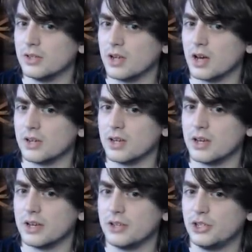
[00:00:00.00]

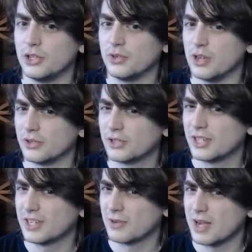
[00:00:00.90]

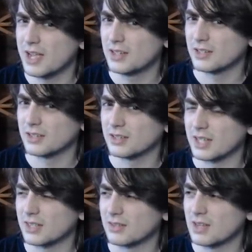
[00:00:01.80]
Geonosia, right? Is
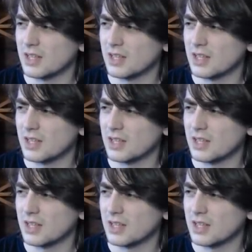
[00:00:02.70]
that